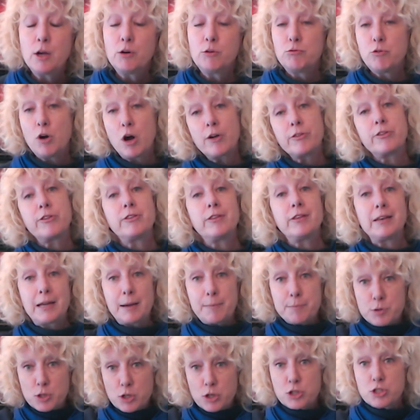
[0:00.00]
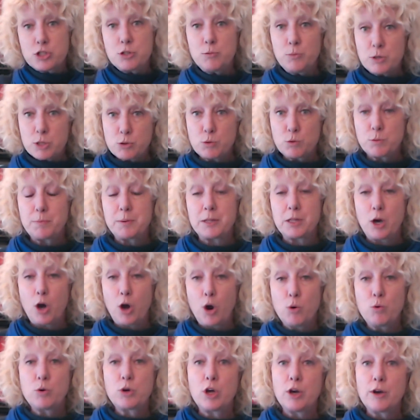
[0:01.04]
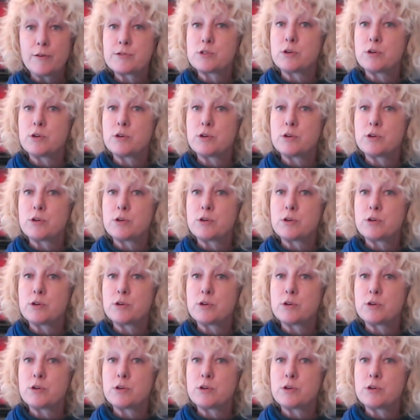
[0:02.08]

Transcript: rather than abduction, which would be the whole cuff.